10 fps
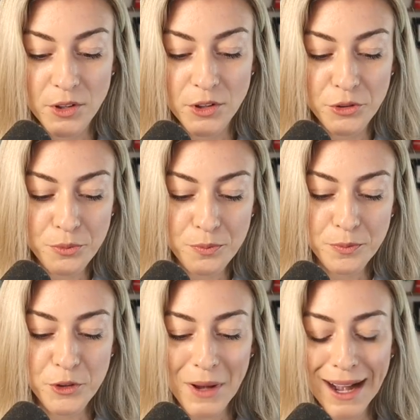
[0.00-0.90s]
you
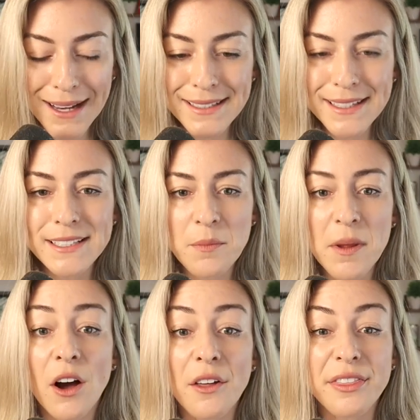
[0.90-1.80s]
you kind of need to
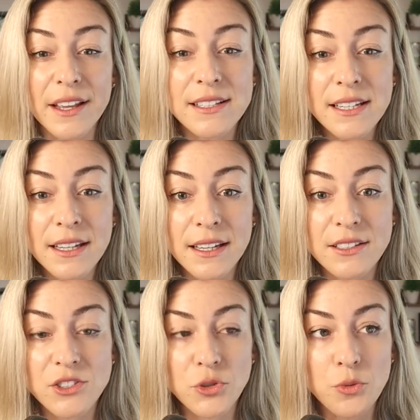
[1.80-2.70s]
be authentic
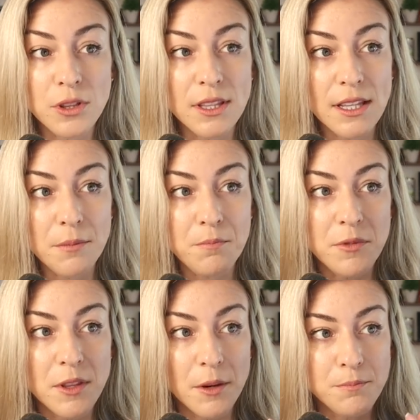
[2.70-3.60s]
to the
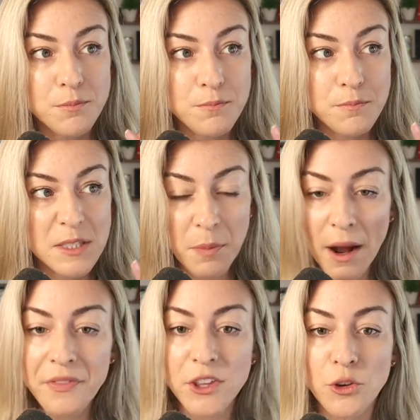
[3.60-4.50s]
the
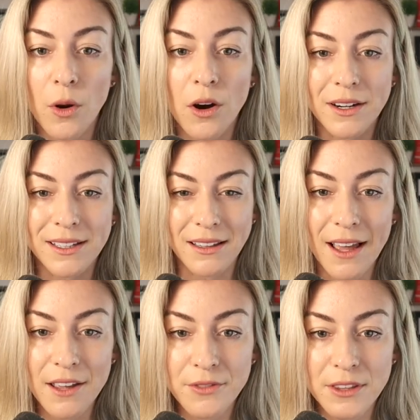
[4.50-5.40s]
spot that you are in
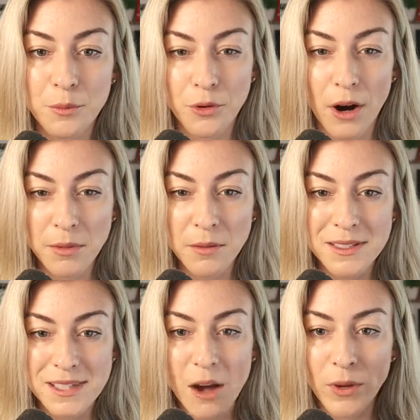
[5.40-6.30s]
life, and the problem
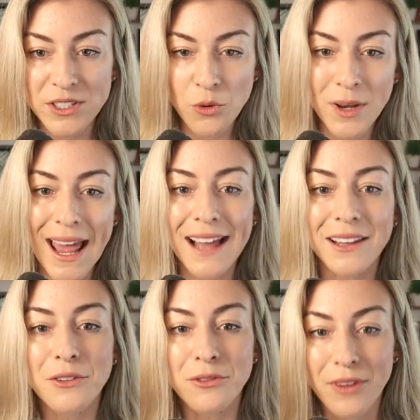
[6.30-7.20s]
is that we don't
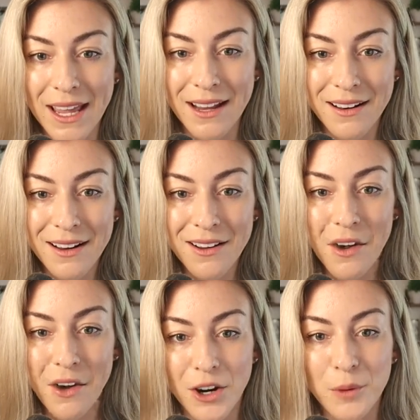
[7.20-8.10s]
elevate
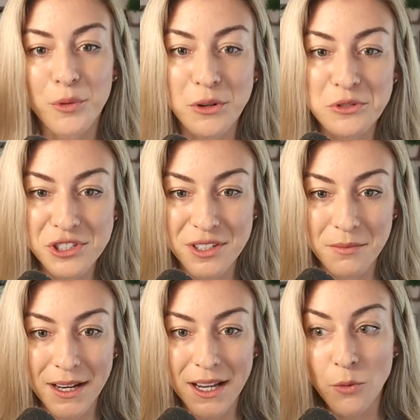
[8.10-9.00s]
our approach to
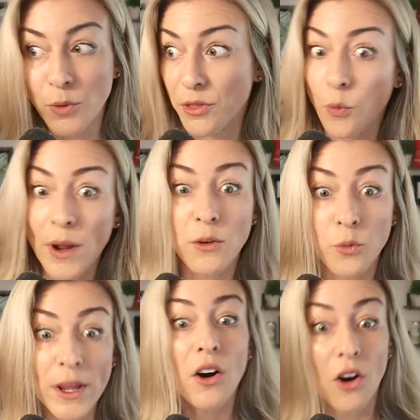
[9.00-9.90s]
money with where
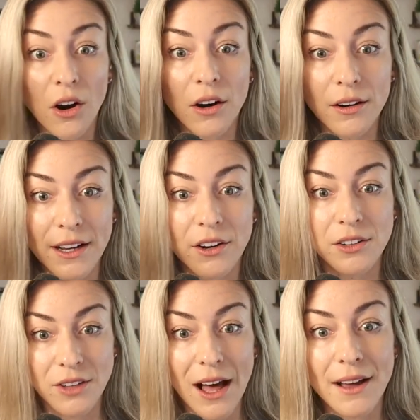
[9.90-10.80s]
we are in
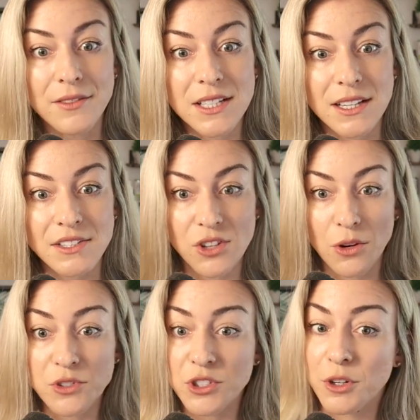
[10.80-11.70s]
our lives. And
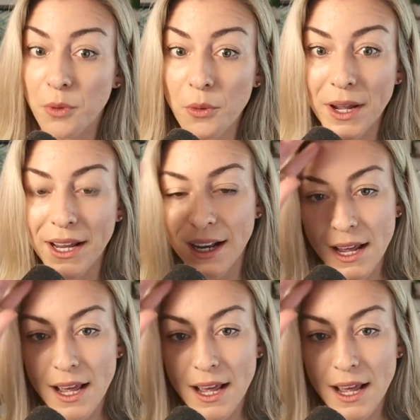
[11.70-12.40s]
so, to your point,